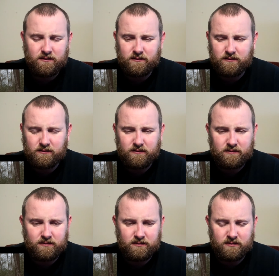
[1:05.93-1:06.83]

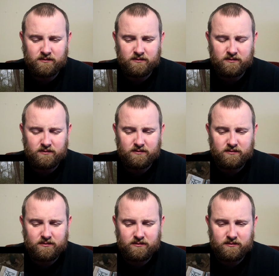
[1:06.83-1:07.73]

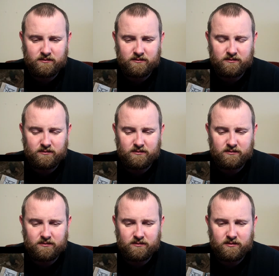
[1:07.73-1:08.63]

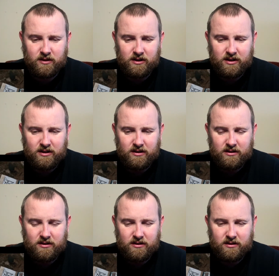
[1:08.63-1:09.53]

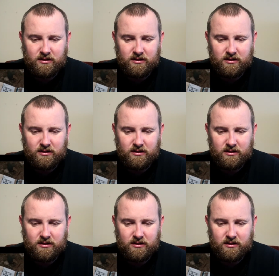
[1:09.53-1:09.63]
[no speech]